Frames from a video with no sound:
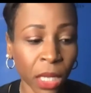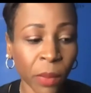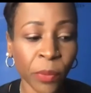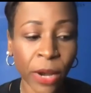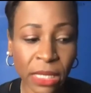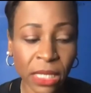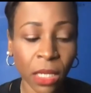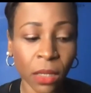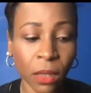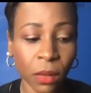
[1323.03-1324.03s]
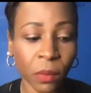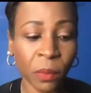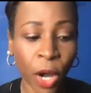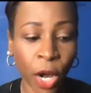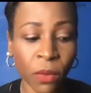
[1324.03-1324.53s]
pricing
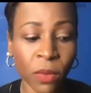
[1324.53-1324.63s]
part